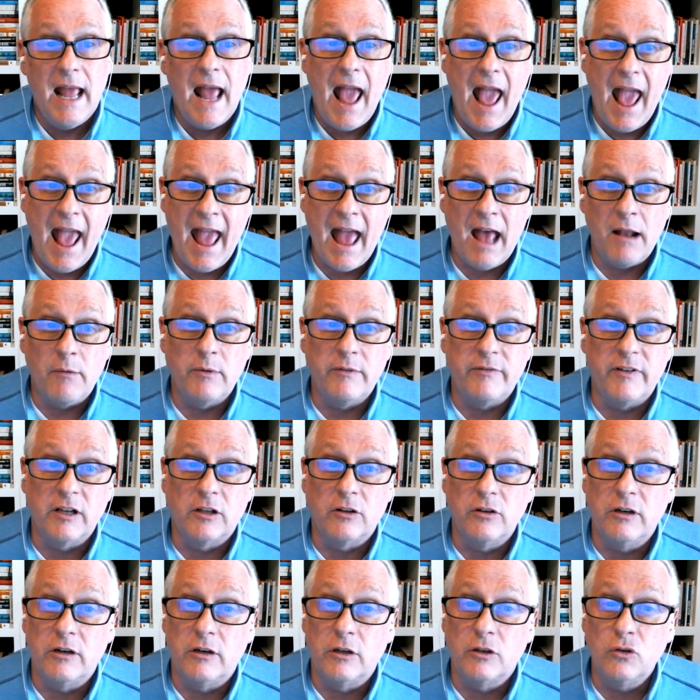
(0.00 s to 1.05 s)
And we've
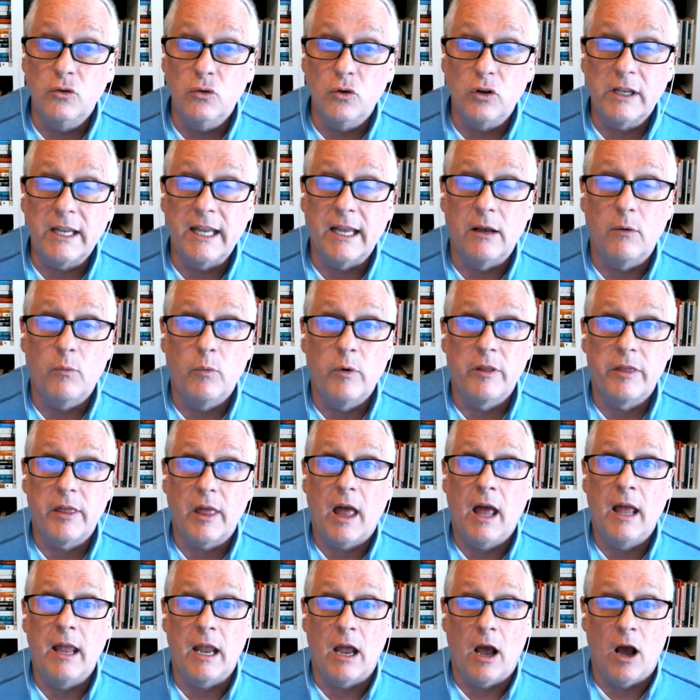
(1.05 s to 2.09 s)
included a toolkit with
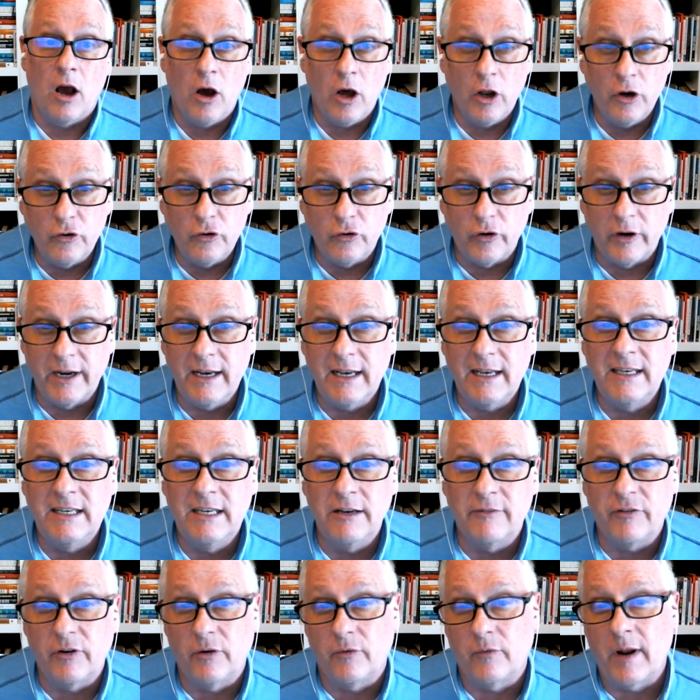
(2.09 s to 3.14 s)
100
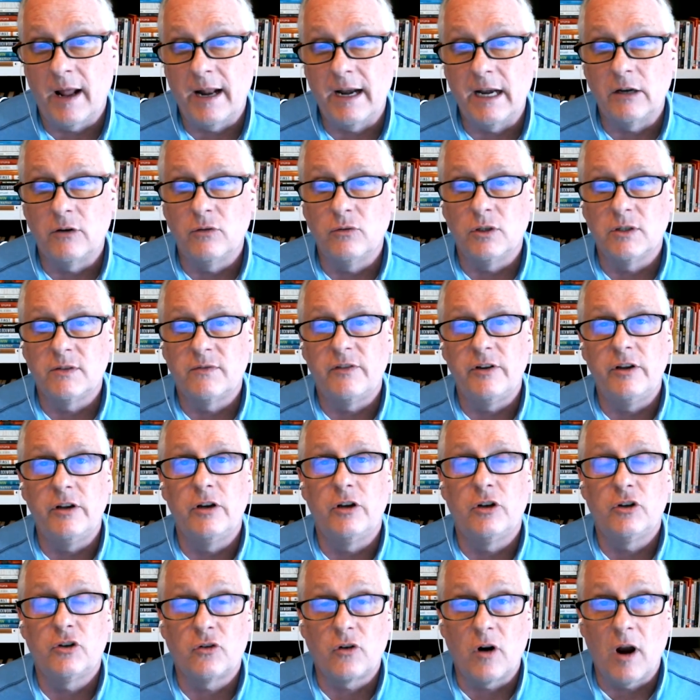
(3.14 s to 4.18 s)
different writing tools for you to
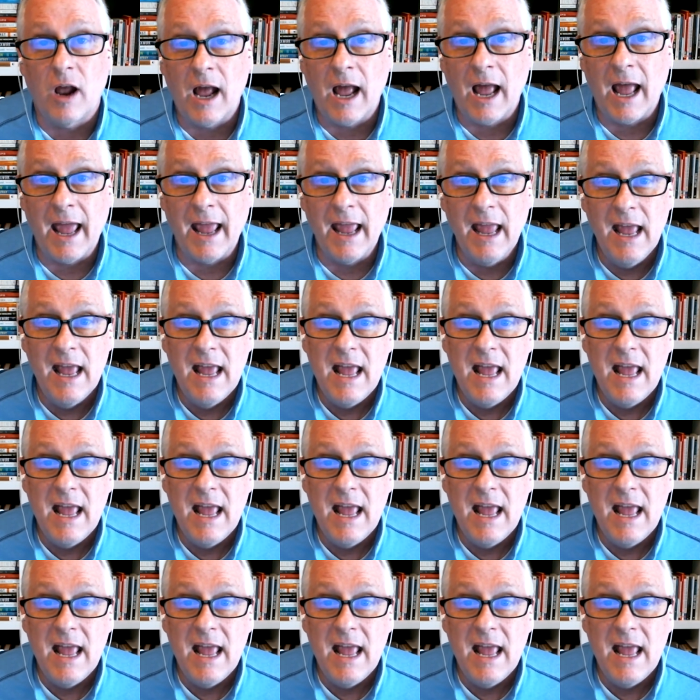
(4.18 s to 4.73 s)
try.